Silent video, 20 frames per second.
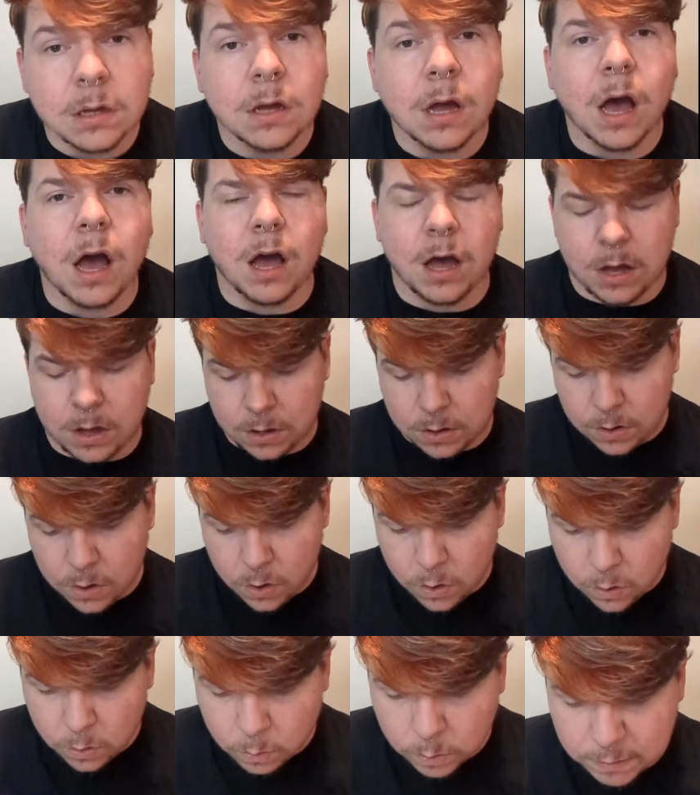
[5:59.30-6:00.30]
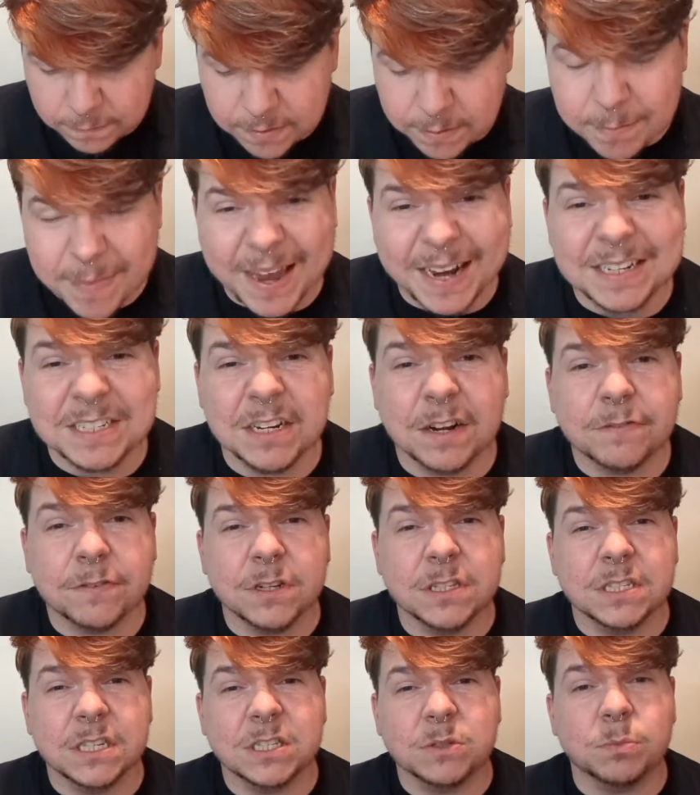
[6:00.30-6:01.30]
One of the main
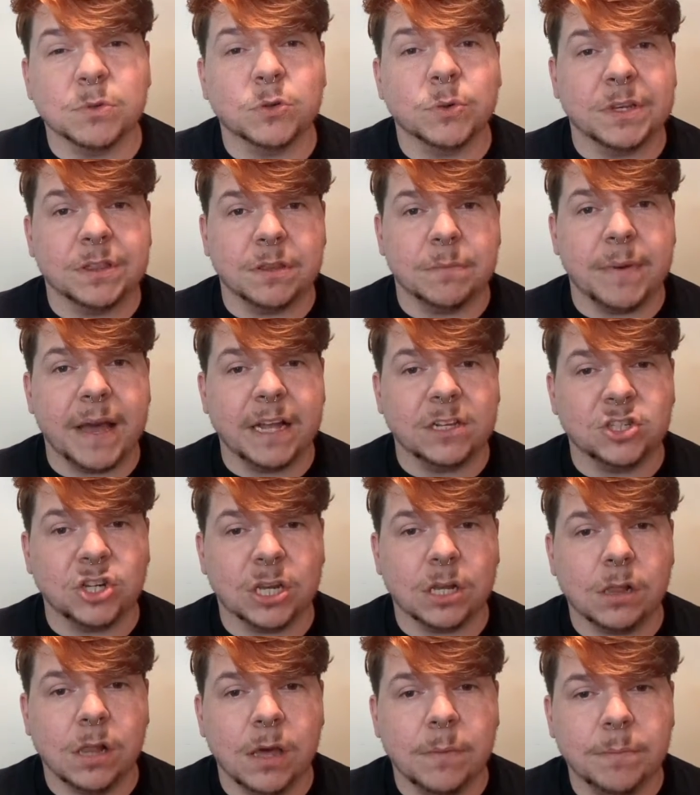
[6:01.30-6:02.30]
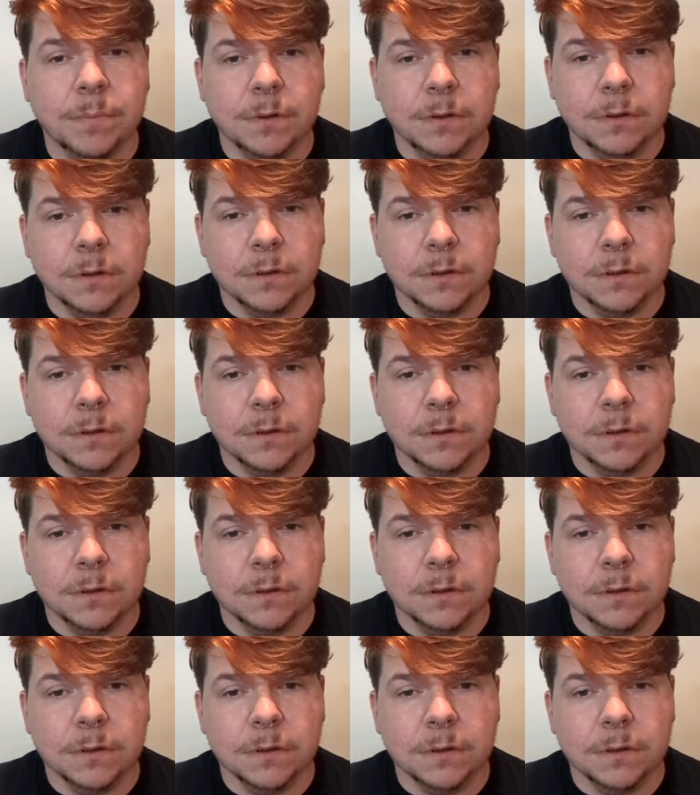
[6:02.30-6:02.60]
differences between the magic clip